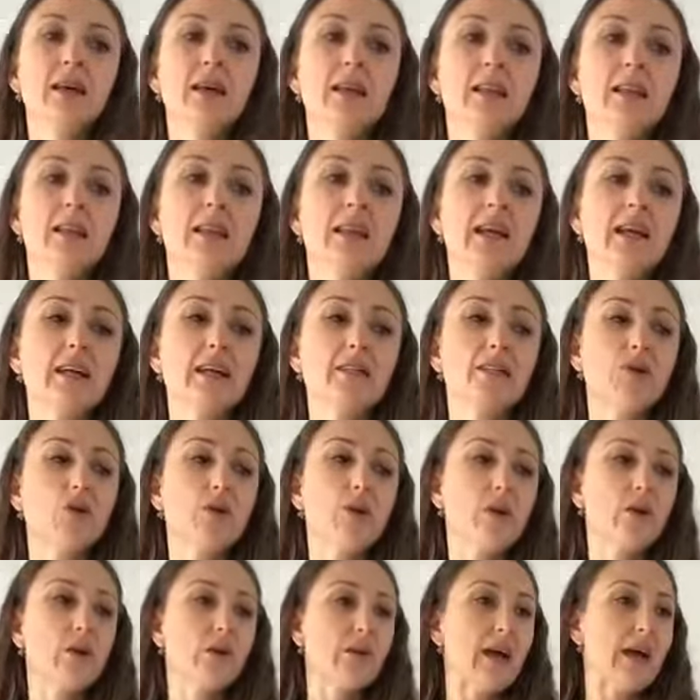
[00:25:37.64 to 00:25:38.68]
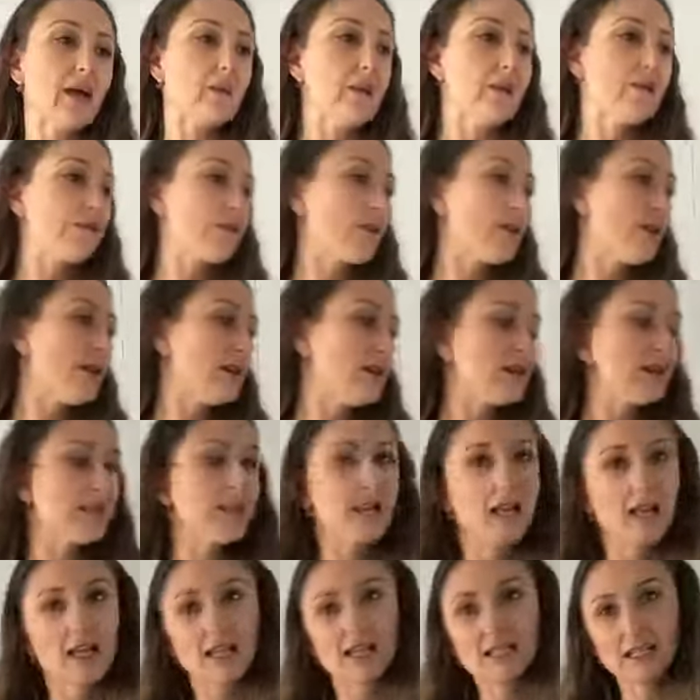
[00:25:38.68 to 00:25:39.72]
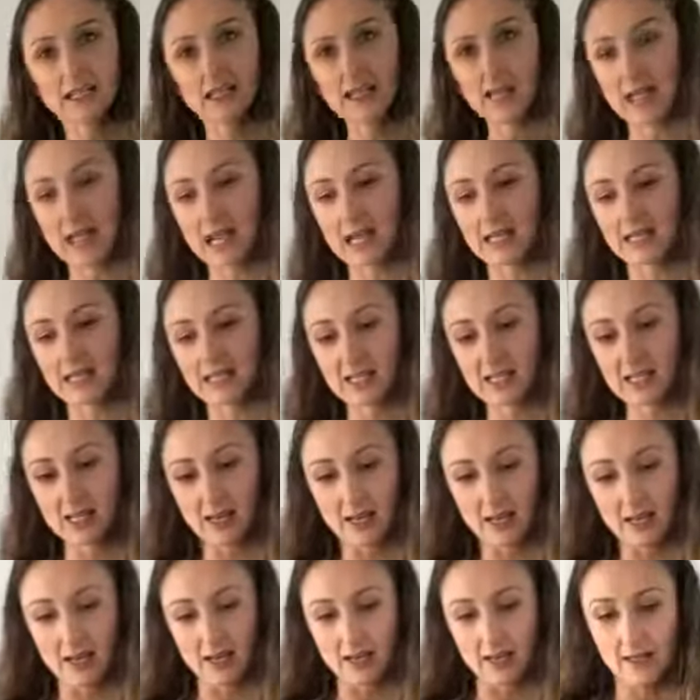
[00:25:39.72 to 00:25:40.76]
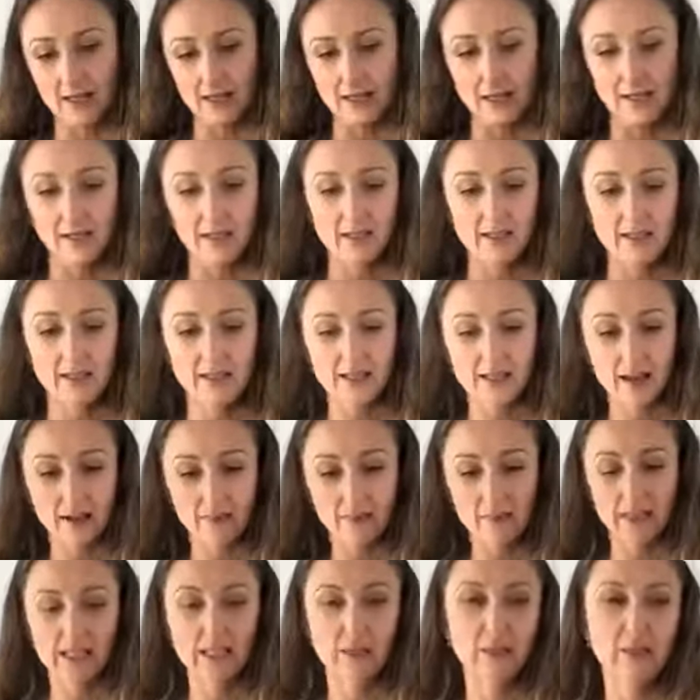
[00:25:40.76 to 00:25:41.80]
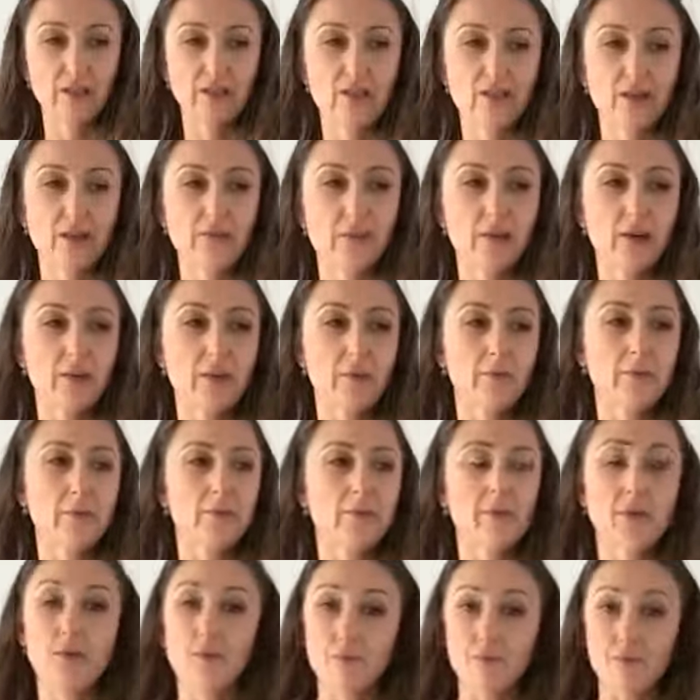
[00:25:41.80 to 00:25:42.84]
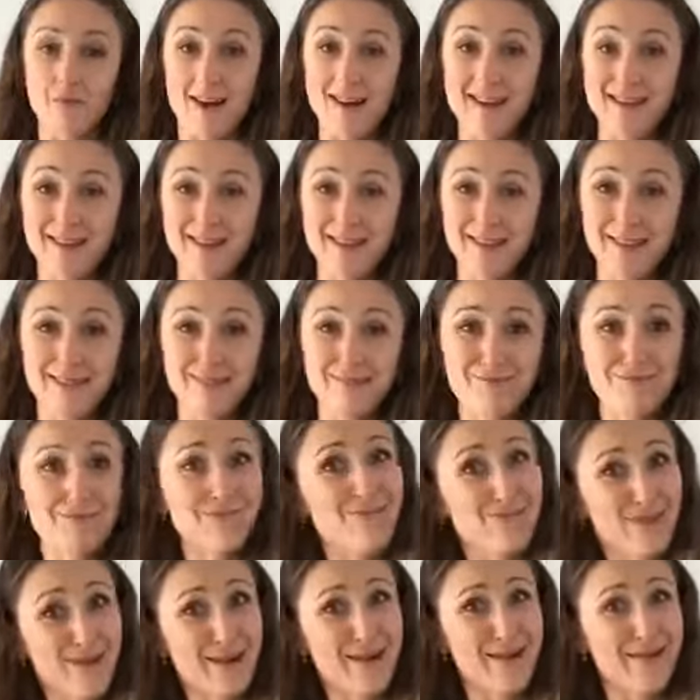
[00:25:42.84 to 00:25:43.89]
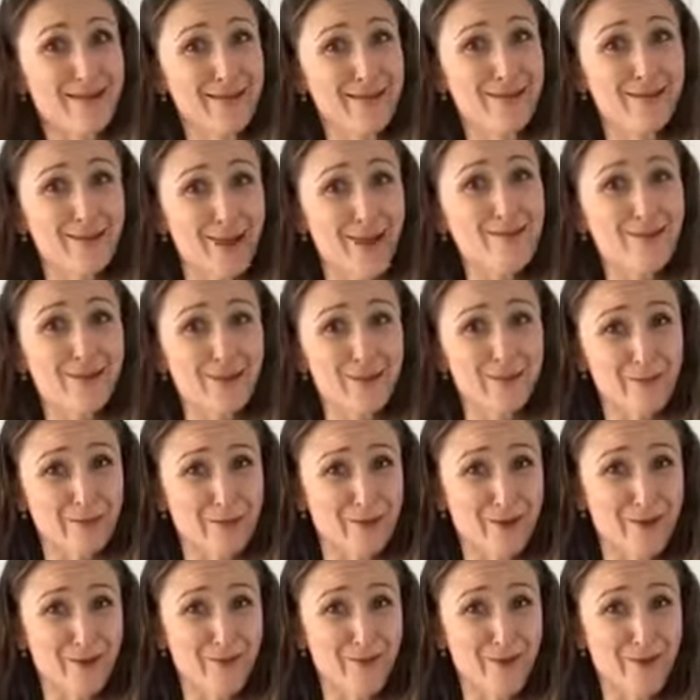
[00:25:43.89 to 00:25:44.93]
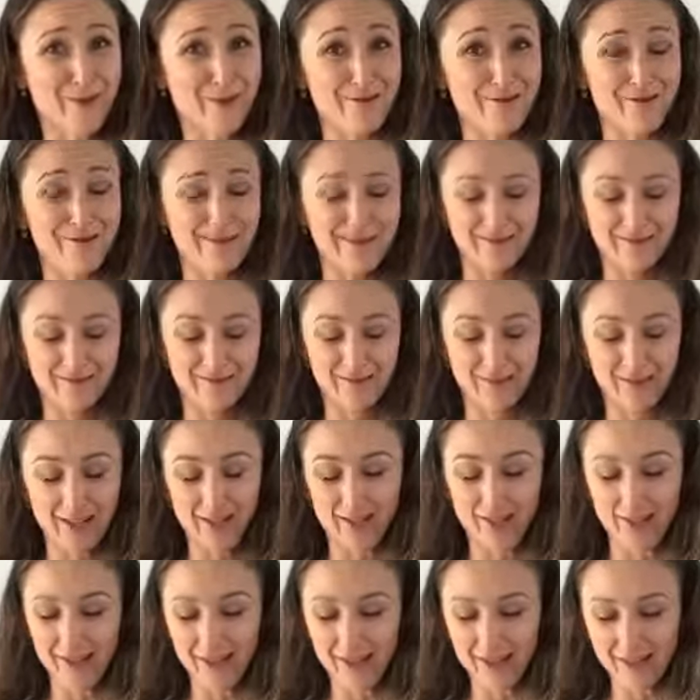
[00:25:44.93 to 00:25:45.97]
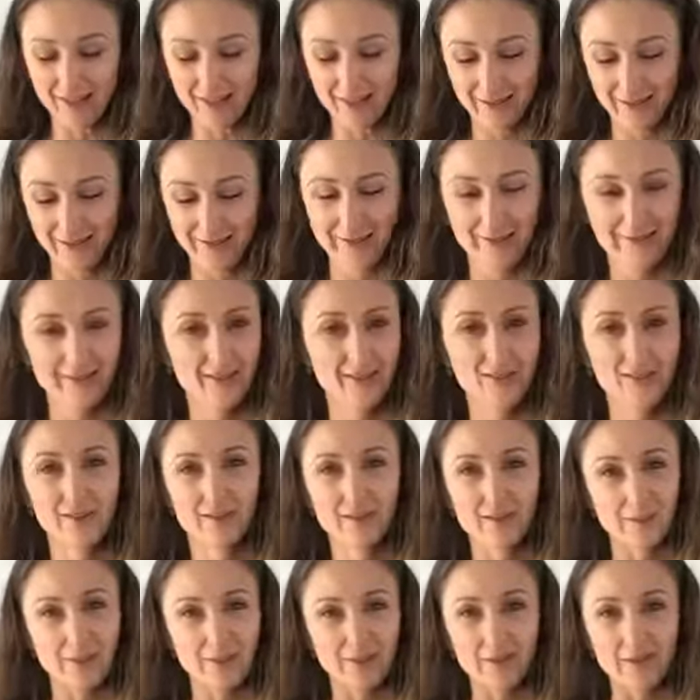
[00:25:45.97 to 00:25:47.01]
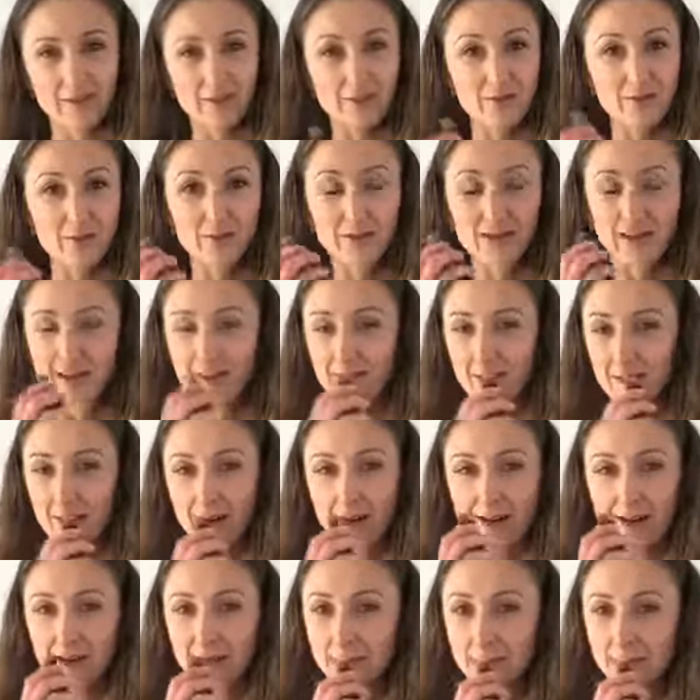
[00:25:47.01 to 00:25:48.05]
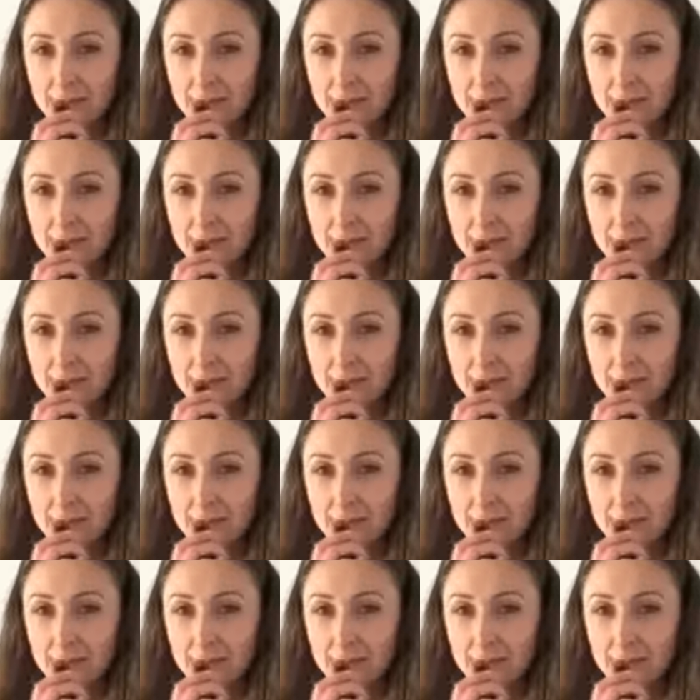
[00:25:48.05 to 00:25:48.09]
The next oil that we've got is Easy Air. Now this is our respiratory brand. It's our respiratory brand. Oh my God, too much of the talking already.